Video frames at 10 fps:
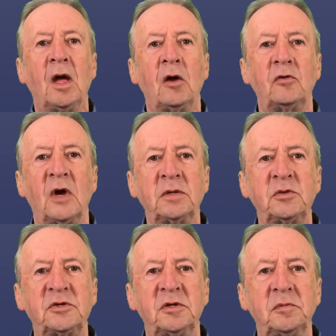Wren was
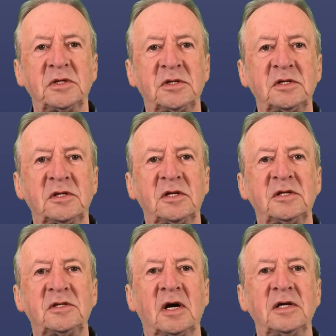commissioned to
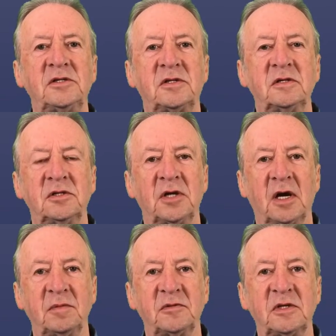design St
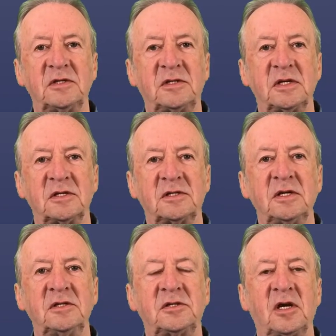James in
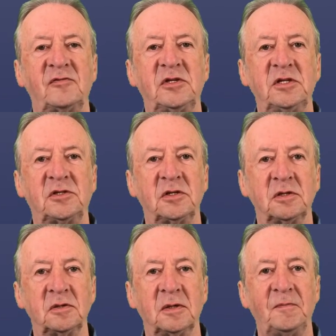
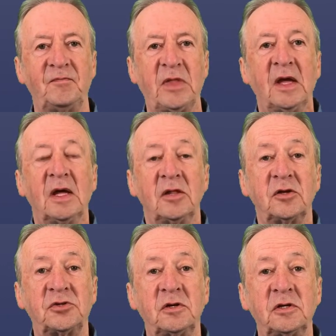1672. The
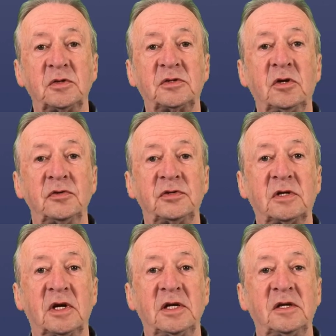church was
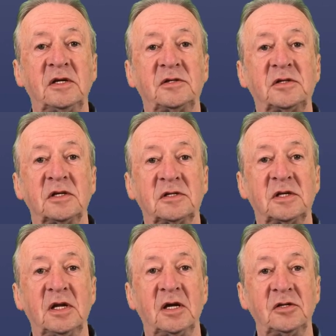consecrated in
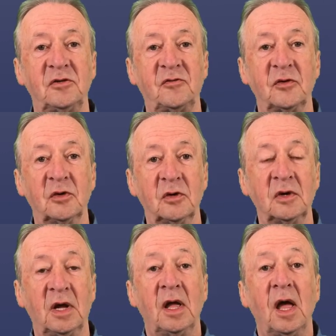1684
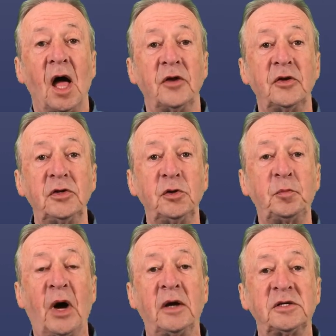and a new
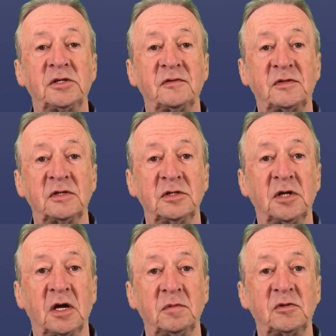parish of St
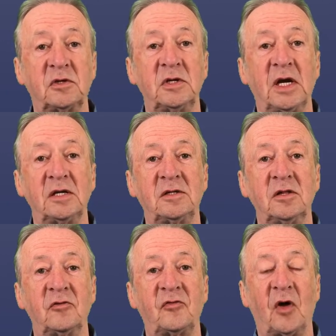James created the
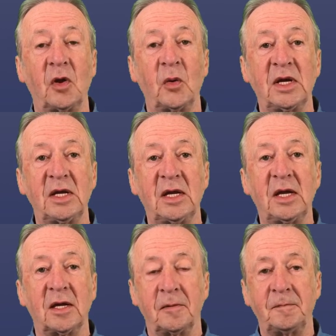following
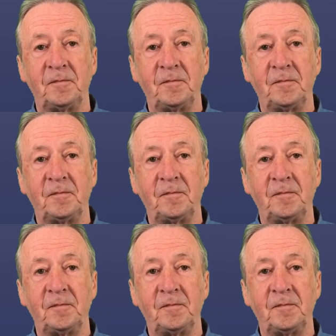year.